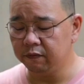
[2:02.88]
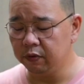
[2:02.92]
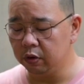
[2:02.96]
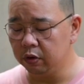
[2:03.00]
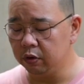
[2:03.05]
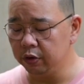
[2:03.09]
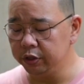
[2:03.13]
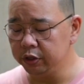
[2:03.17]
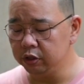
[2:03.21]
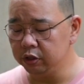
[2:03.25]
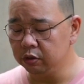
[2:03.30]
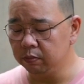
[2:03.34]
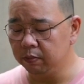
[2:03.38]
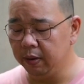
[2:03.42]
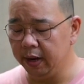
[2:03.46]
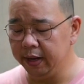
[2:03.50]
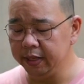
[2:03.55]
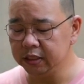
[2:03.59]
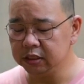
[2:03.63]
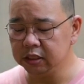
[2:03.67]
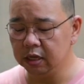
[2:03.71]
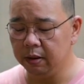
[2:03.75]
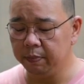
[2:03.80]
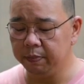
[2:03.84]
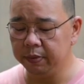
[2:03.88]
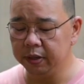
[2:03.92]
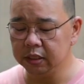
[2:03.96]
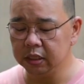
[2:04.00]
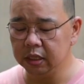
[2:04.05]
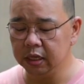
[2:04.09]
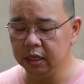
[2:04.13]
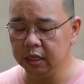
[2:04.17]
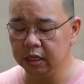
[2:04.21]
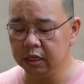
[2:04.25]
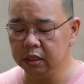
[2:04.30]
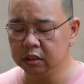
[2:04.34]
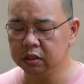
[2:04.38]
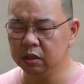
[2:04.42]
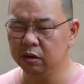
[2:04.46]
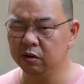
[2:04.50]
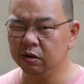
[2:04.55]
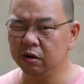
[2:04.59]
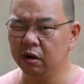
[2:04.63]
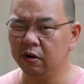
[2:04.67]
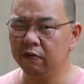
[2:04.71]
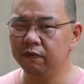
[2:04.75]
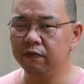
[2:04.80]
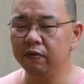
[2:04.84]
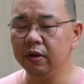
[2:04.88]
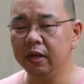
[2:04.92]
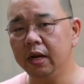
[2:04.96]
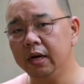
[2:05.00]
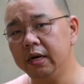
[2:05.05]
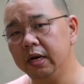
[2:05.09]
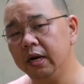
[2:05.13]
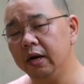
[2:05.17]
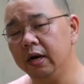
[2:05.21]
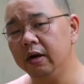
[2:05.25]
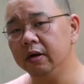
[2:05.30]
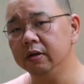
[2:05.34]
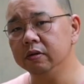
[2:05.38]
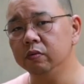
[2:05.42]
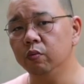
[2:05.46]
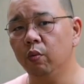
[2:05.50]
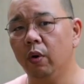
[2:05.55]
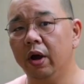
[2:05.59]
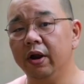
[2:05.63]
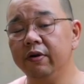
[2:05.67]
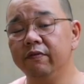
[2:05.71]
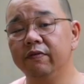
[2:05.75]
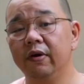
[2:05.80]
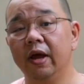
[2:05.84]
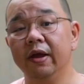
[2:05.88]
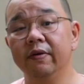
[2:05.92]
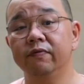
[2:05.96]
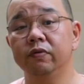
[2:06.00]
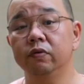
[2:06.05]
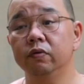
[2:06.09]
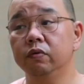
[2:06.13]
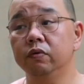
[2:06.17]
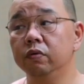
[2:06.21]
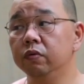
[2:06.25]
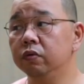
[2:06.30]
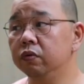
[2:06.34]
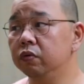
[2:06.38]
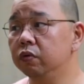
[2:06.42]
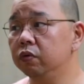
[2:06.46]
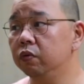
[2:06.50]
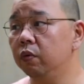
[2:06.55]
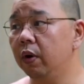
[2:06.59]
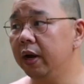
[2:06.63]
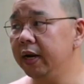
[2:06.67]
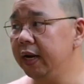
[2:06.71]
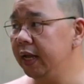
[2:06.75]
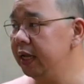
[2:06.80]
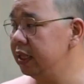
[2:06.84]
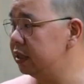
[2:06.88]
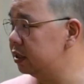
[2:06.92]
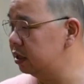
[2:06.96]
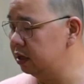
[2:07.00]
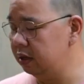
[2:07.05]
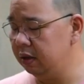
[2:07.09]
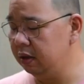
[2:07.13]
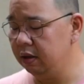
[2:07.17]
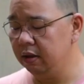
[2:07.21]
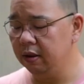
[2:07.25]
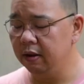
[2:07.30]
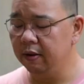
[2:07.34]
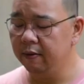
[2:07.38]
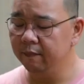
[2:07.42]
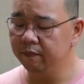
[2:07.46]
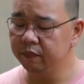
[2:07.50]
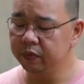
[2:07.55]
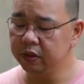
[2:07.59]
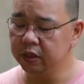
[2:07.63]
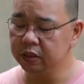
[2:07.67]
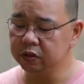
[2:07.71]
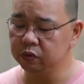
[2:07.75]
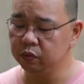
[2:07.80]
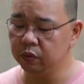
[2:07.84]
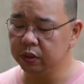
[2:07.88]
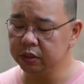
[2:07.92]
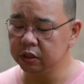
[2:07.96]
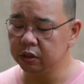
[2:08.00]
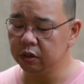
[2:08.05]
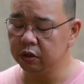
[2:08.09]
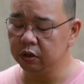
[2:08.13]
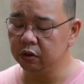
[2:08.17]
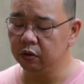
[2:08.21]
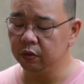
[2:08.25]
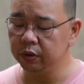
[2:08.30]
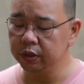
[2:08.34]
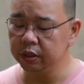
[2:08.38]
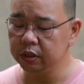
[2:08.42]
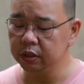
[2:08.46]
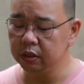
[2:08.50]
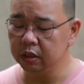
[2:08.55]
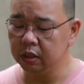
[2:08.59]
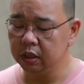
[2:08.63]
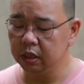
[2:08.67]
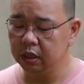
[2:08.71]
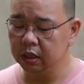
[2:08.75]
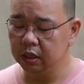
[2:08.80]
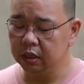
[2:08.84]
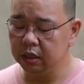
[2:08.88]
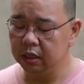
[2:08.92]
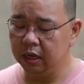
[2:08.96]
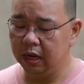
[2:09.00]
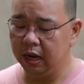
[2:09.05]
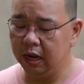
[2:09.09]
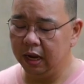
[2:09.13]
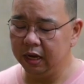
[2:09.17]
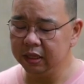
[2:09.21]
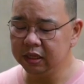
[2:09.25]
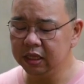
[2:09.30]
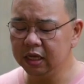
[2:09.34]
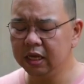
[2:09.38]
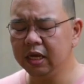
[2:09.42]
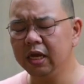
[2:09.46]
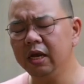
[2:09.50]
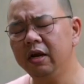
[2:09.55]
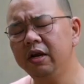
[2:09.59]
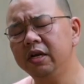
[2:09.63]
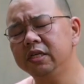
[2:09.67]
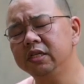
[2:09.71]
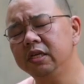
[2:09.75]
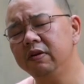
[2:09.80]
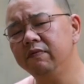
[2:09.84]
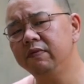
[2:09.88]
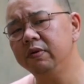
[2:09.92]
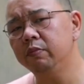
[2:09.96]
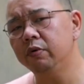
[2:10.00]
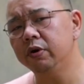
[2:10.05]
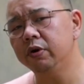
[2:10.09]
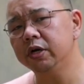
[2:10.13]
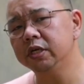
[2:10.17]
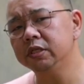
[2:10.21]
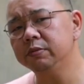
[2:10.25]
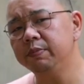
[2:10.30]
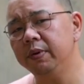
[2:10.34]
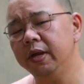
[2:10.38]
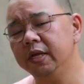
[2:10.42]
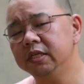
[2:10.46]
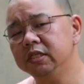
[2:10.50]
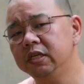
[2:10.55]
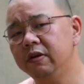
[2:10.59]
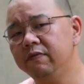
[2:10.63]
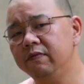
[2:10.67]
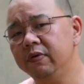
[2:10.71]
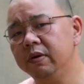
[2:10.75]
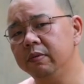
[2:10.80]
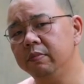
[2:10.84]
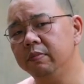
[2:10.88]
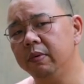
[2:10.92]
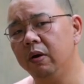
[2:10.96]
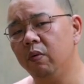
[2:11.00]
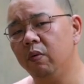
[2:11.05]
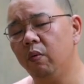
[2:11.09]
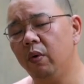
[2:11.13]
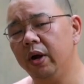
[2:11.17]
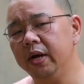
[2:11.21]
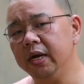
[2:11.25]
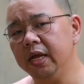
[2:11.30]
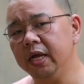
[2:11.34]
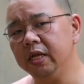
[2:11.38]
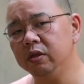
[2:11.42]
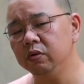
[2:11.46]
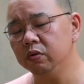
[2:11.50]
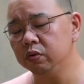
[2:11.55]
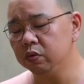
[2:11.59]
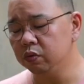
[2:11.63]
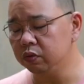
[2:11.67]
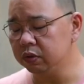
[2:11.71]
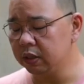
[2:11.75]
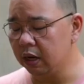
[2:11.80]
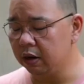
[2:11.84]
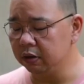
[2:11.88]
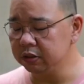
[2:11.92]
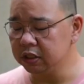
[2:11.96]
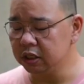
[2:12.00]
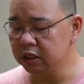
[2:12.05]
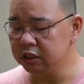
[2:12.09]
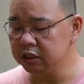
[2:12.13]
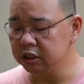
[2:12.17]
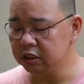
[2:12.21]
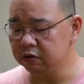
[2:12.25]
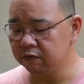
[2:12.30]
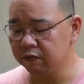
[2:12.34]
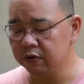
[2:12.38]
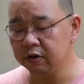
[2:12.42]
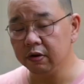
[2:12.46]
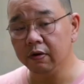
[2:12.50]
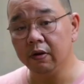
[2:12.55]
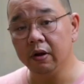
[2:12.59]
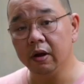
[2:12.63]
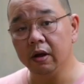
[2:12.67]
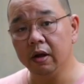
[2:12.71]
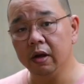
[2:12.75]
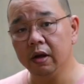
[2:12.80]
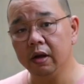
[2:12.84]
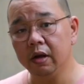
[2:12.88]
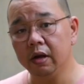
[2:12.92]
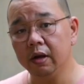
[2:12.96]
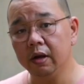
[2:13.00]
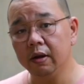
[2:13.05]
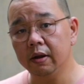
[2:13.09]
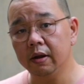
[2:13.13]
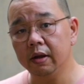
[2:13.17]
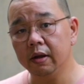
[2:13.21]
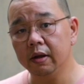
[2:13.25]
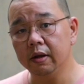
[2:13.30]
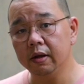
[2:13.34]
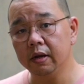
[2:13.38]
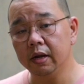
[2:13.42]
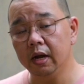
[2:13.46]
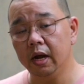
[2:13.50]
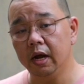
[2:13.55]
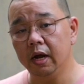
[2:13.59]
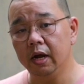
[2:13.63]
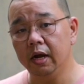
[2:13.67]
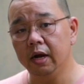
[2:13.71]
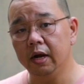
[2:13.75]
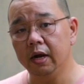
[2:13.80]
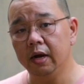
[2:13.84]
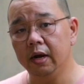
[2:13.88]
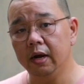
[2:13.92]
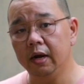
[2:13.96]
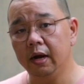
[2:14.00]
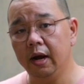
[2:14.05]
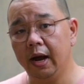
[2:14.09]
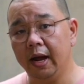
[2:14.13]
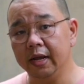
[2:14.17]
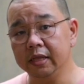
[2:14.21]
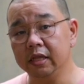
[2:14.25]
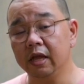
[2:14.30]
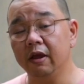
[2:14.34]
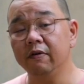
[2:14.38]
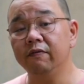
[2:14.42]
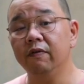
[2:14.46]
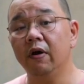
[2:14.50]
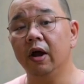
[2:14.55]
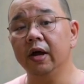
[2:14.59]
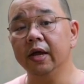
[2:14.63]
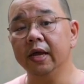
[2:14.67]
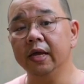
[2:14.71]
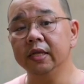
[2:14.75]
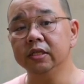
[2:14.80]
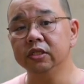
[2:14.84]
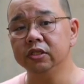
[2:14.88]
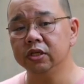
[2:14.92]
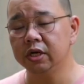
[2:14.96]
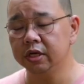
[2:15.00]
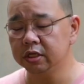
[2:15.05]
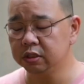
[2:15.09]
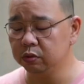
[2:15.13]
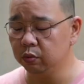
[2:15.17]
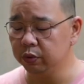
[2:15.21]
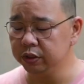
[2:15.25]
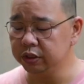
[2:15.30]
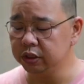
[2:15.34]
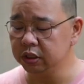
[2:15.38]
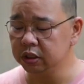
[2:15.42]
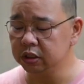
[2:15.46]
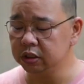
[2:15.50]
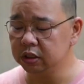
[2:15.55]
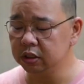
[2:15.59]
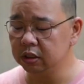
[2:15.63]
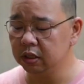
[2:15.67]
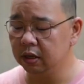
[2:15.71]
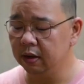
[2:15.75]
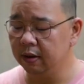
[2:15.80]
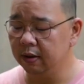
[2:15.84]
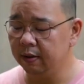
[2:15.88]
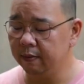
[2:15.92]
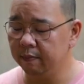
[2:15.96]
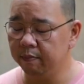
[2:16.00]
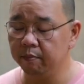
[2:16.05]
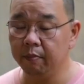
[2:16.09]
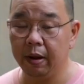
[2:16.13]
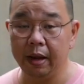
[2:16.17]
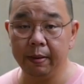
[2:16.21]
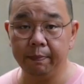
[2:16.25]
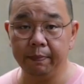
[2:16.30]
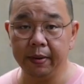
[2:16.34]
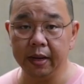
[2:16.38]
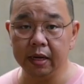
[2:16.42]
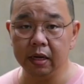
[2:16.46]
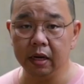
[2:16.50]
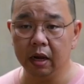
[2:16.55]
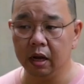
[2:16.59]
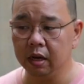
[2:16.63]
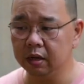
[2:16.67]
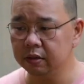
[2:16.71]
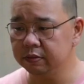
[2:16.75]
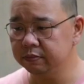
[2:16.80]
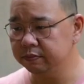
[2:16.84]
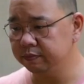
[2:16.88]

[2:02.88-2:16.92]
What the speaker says: you're going to buy it separately. So roughly around 1.5 to 1.8 is what you're going. I think here it's even more expensive, mga 1.8 to 2,000 just for the anti-fog inserts, which is by pin lock.